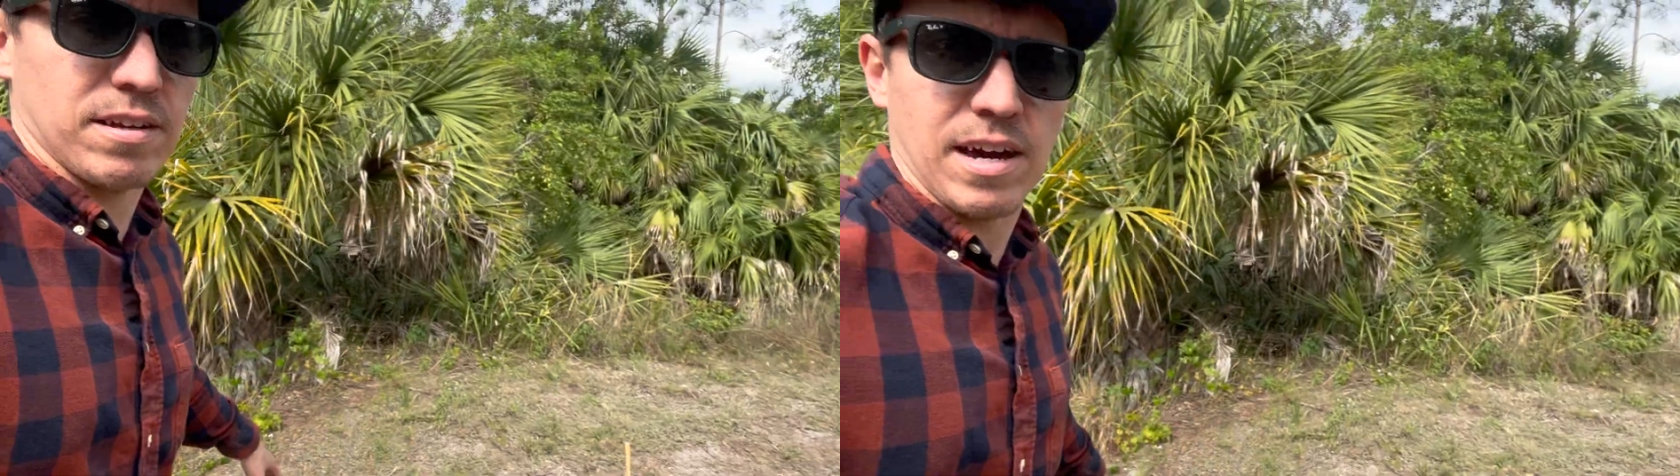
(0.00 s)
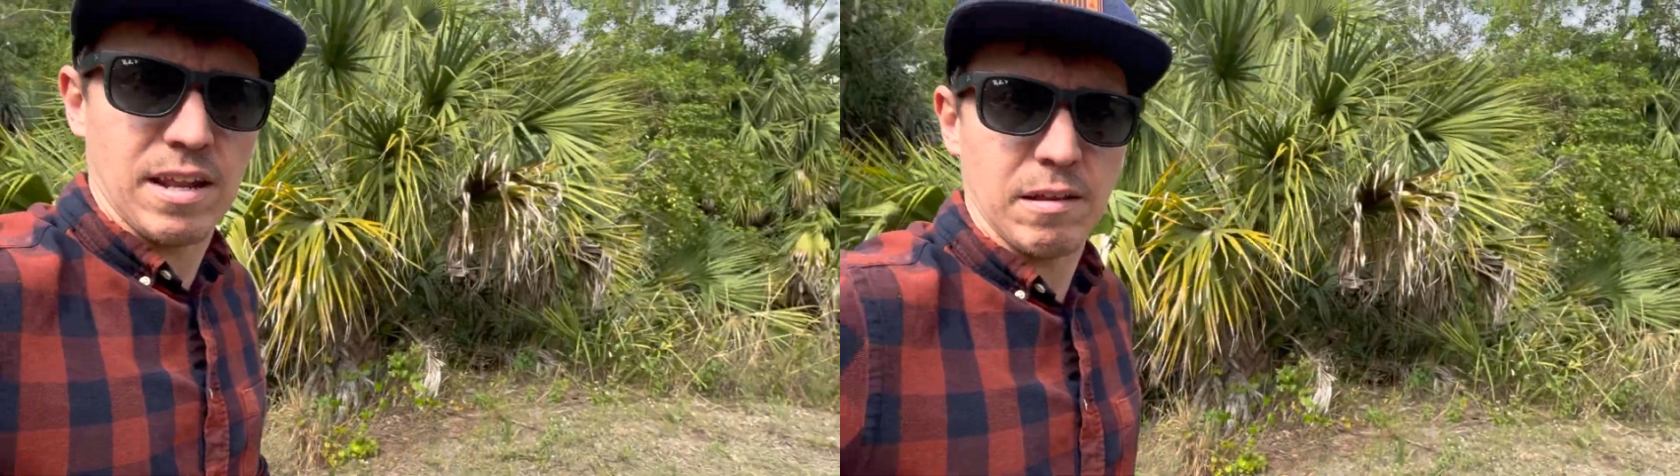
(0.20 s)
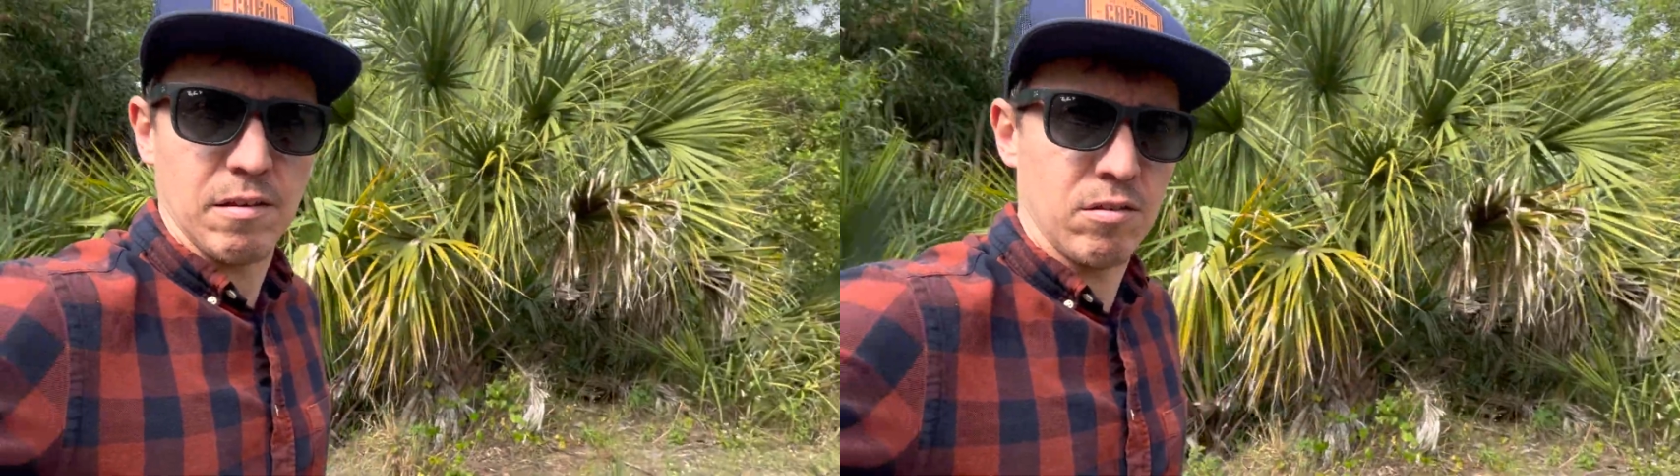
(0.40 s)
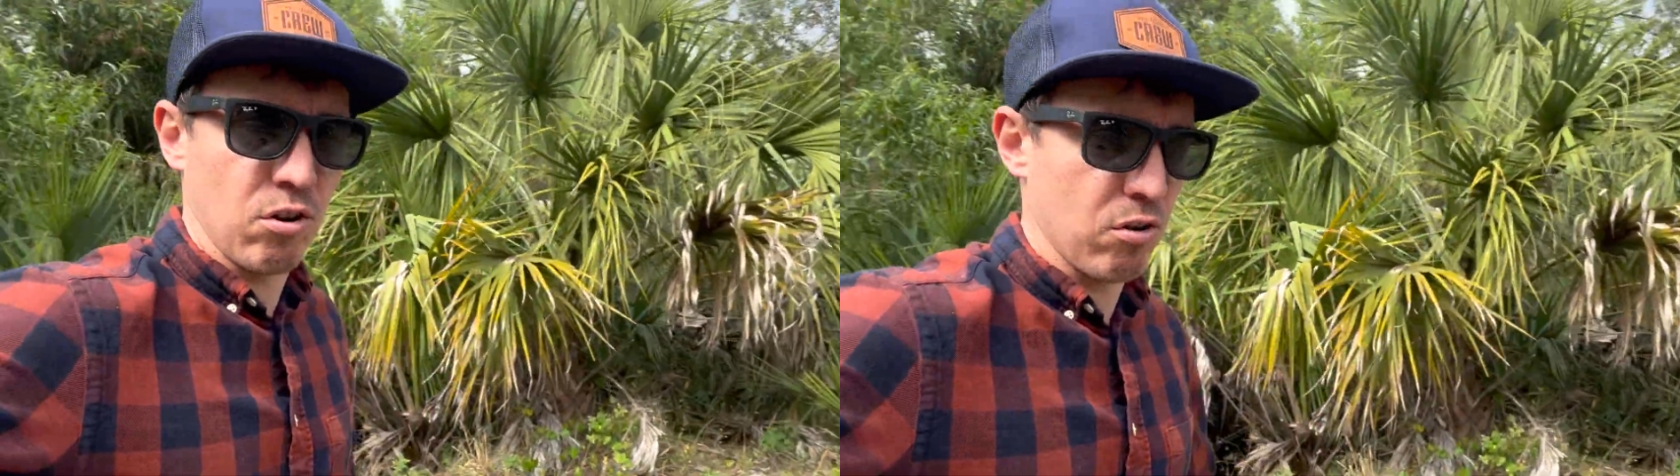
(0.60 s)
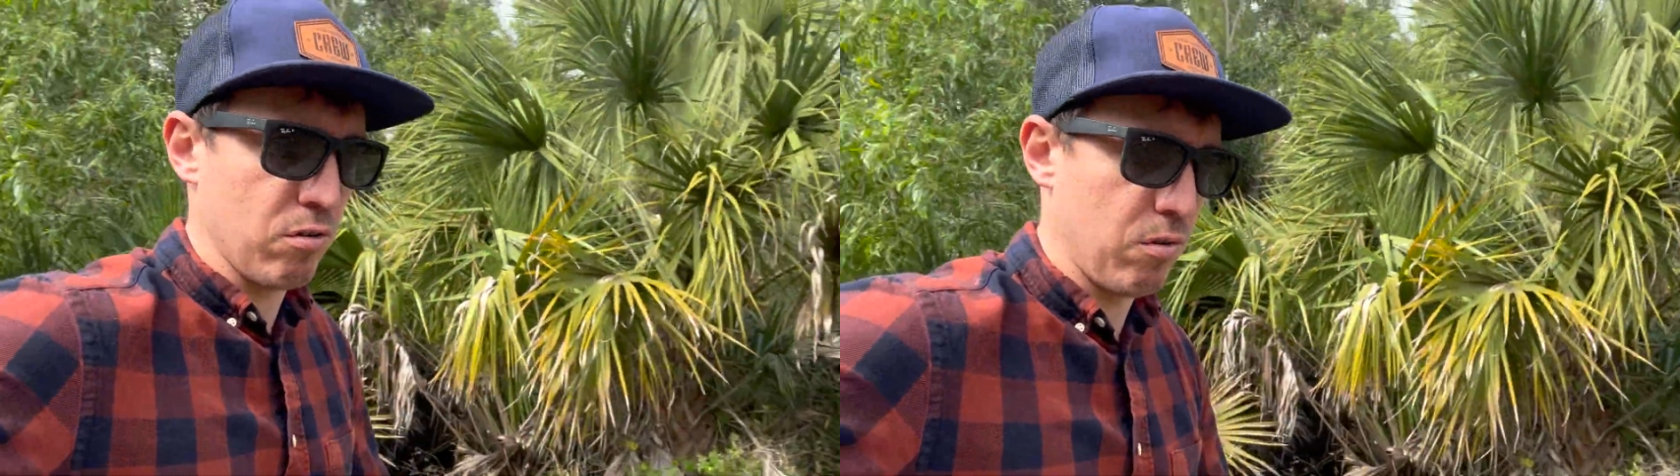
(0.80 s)
kind of
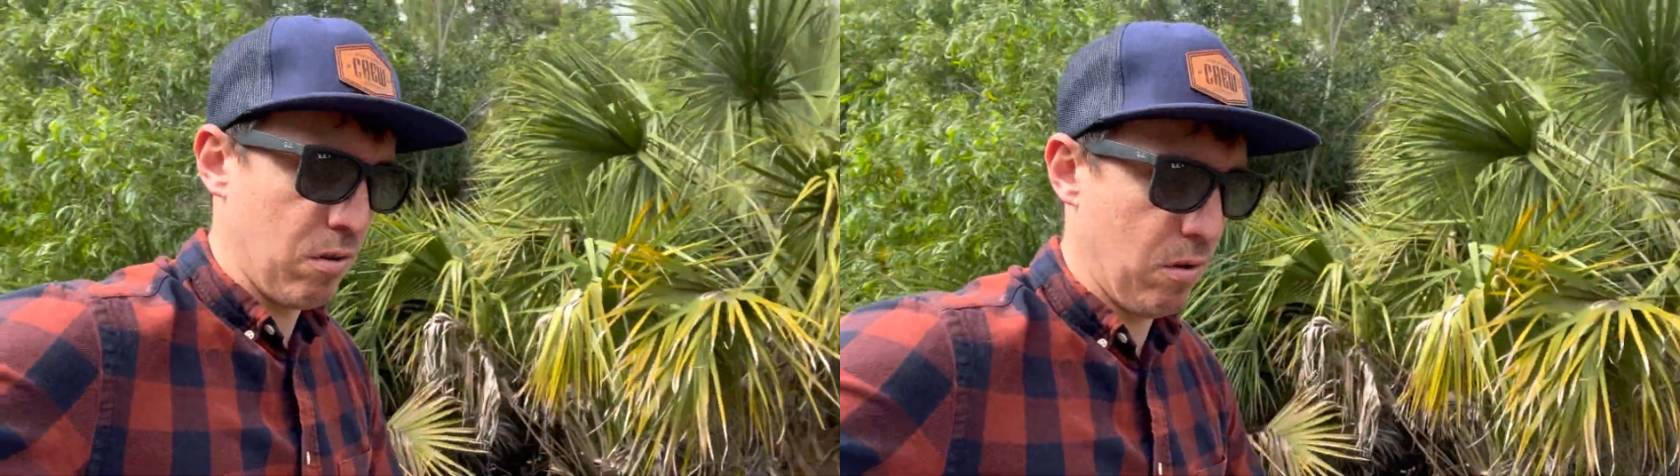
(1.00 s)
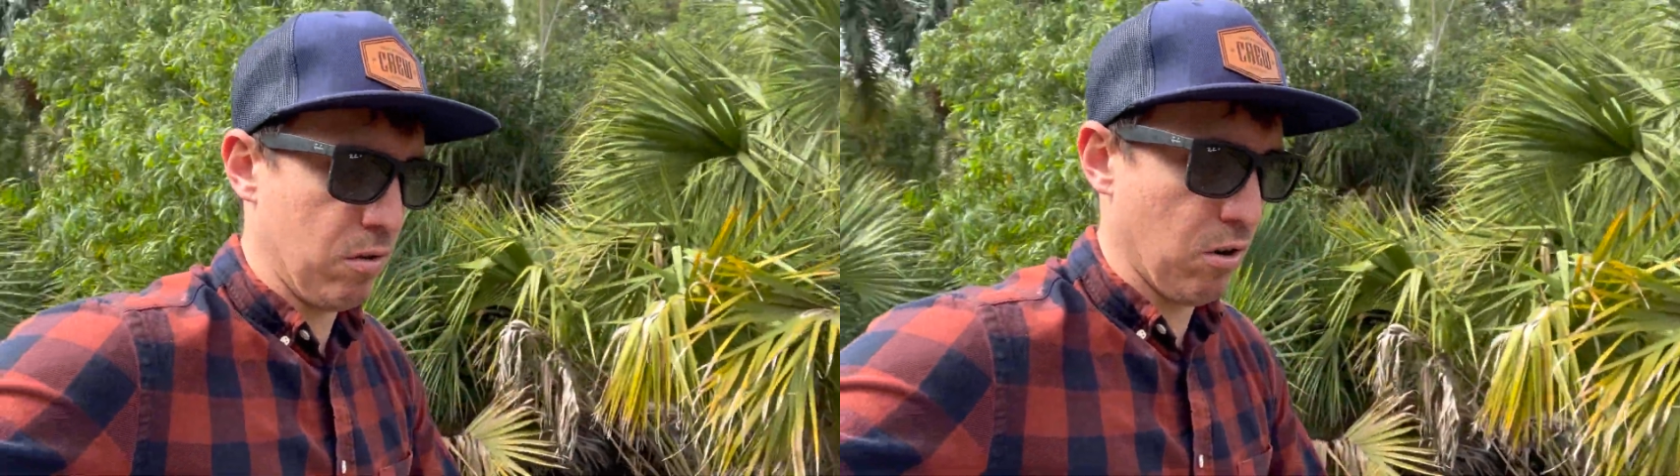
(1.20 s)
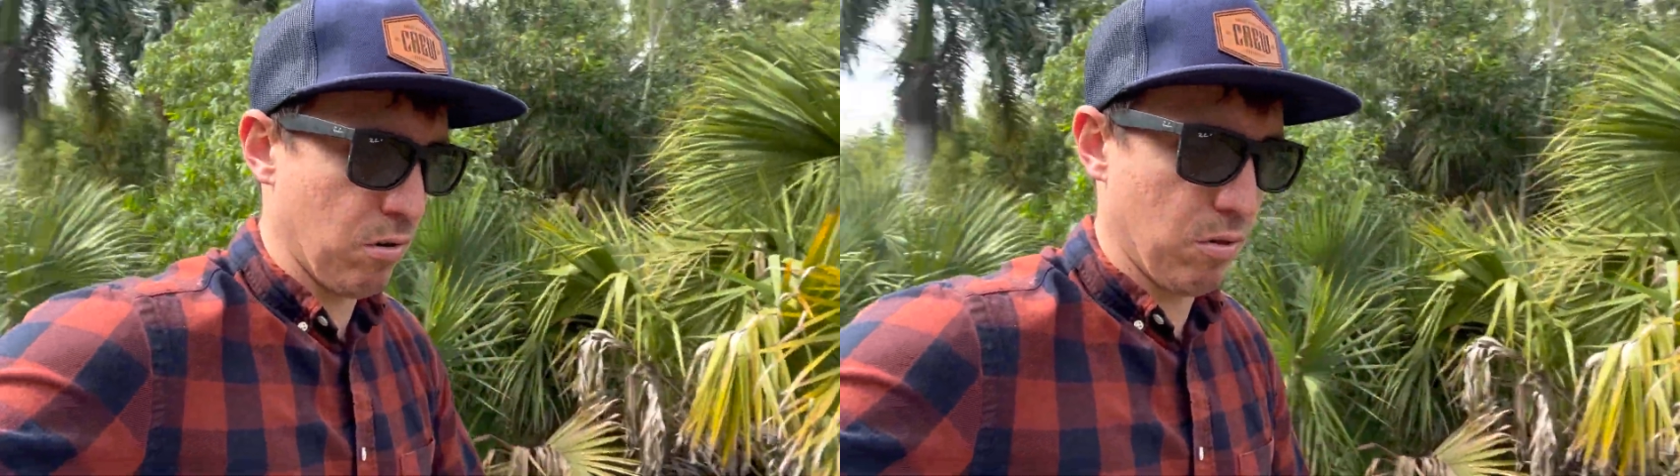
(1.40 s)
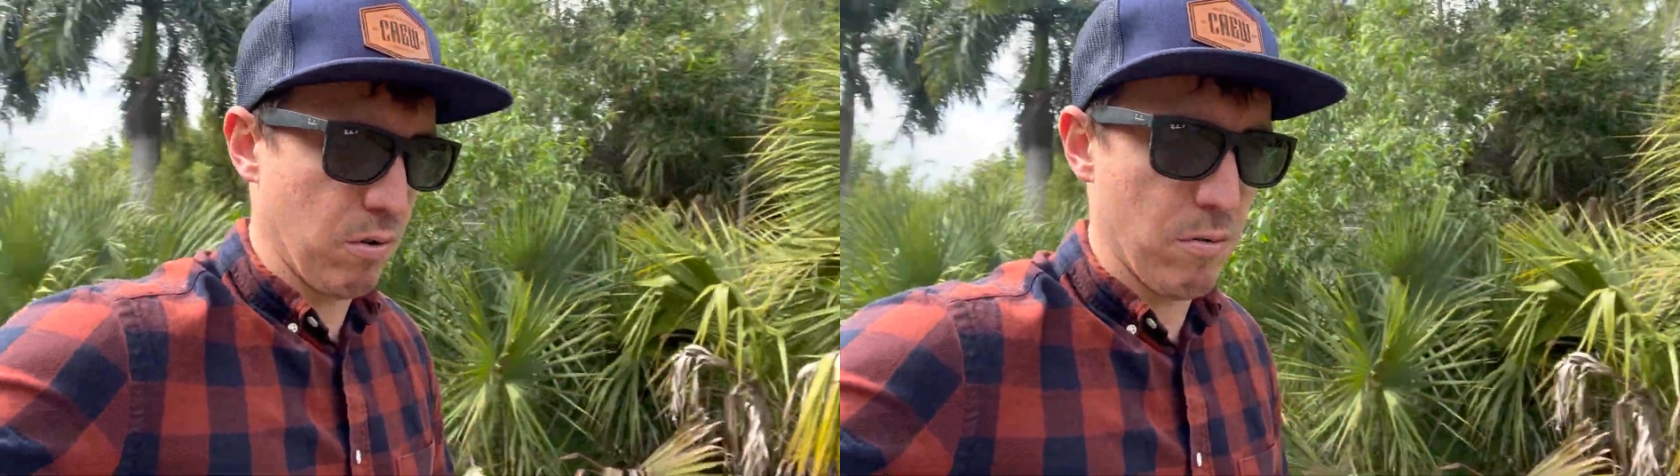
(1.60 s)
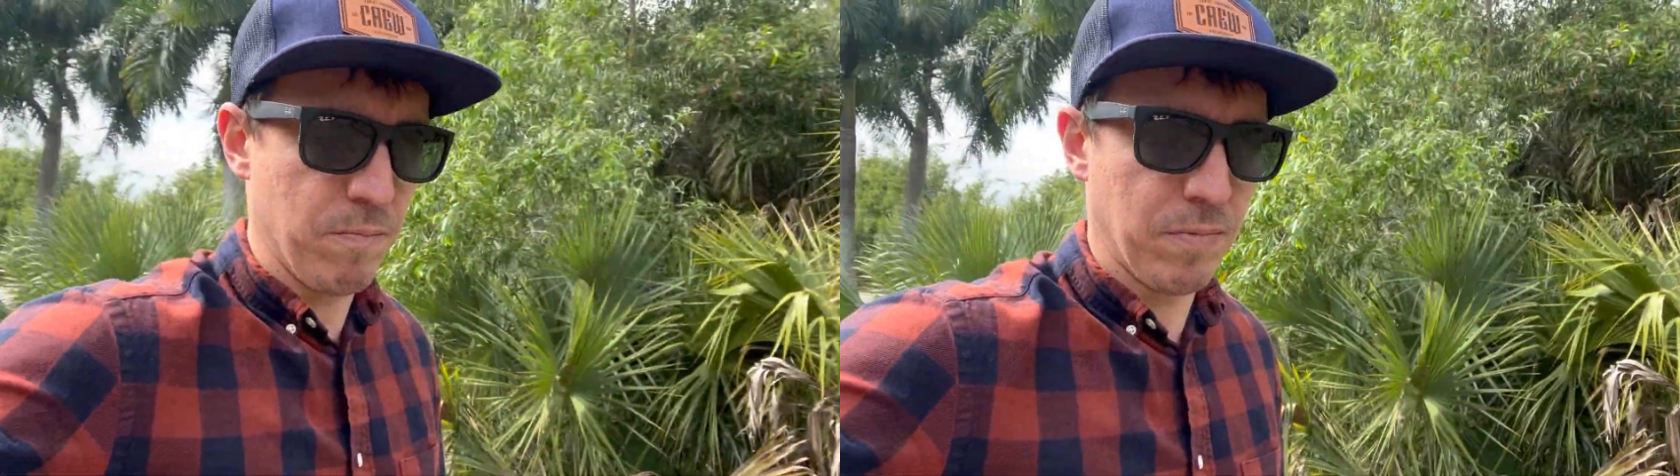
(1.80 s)
turn through.